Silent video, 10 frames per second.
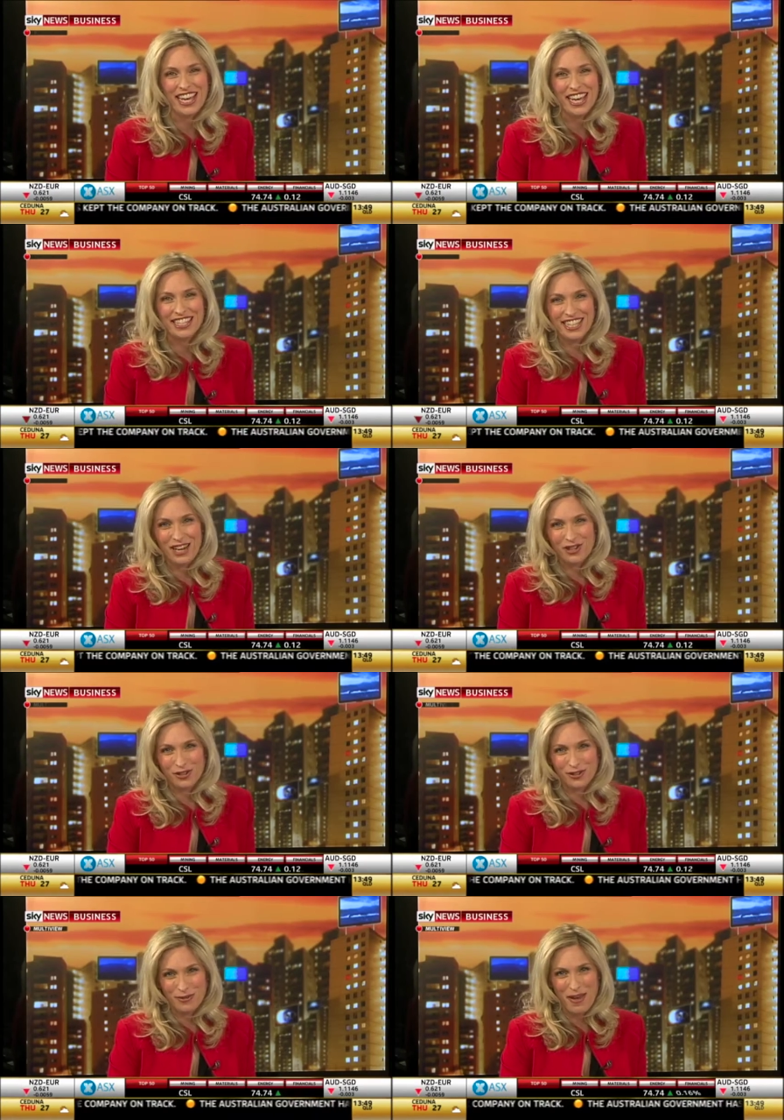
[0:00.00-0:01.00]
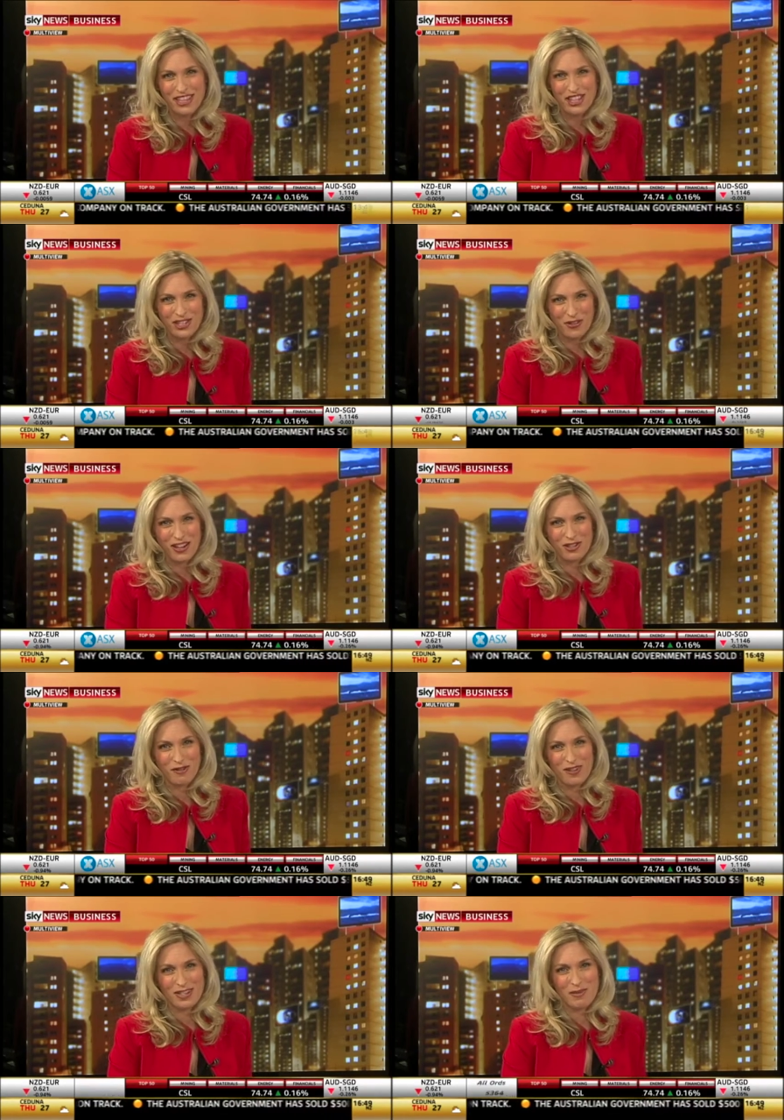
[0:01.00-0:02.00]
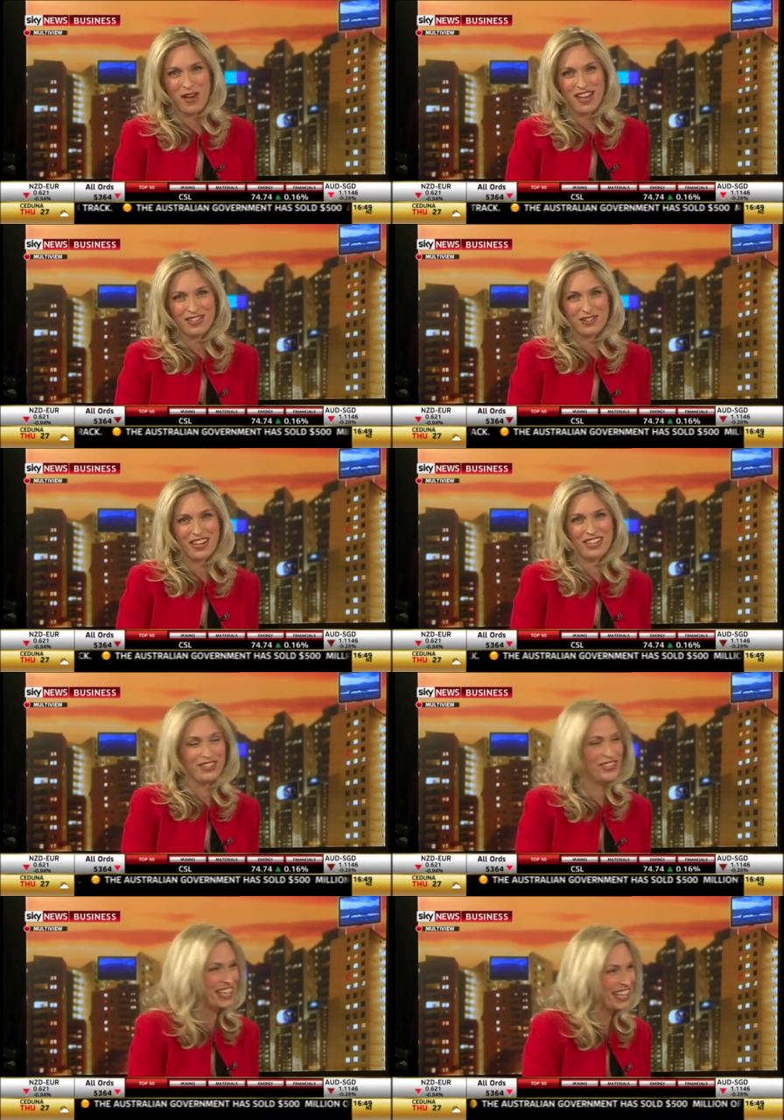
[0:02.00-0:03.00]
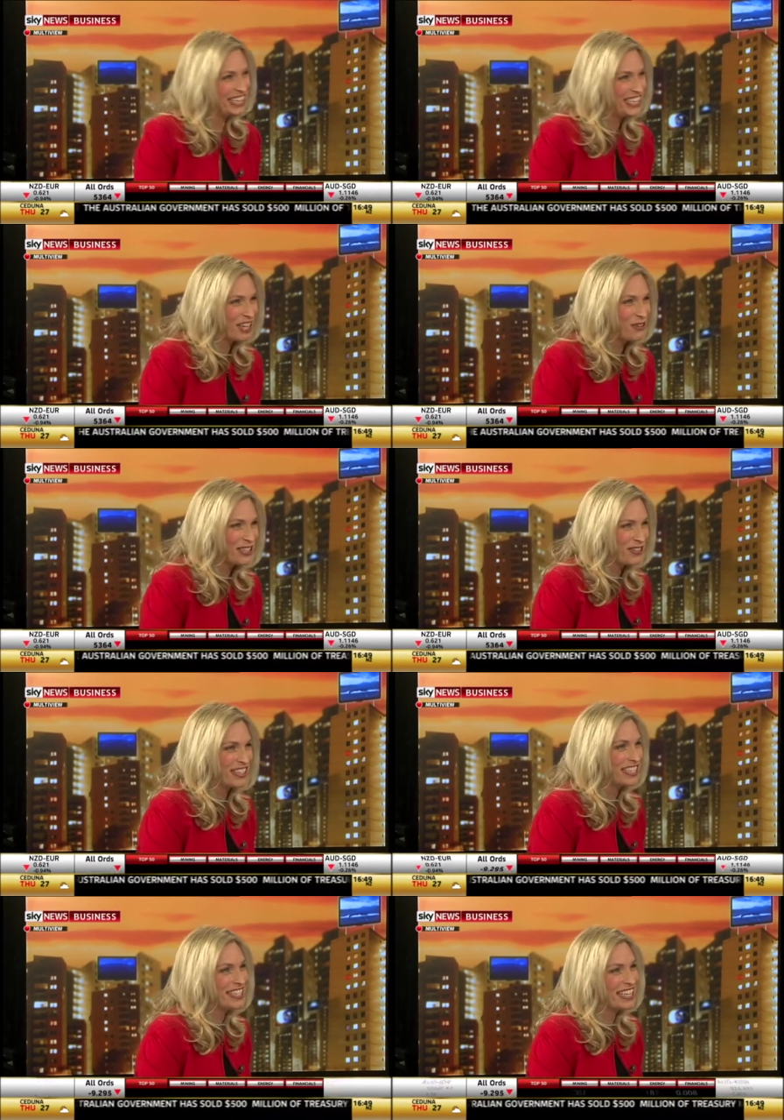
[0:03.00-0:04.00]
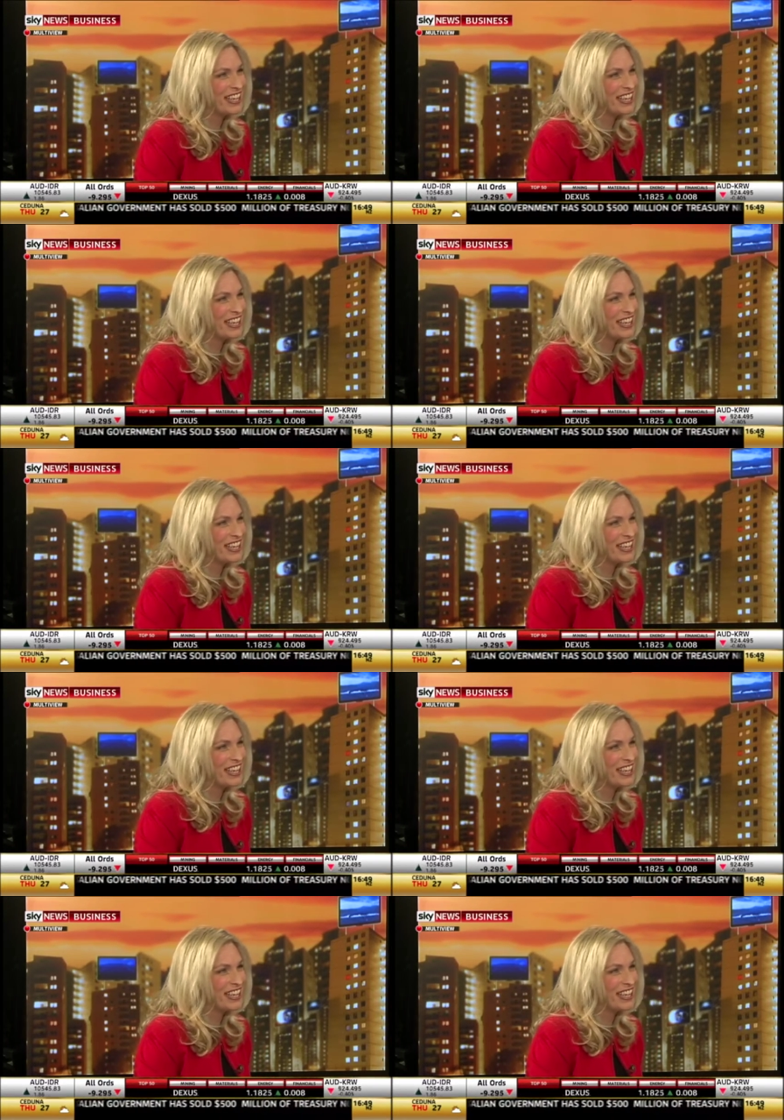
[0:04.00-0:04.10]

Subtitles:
is Jane Schultz, Managing Director of SMI Australia New Zealand. Jane, always great to see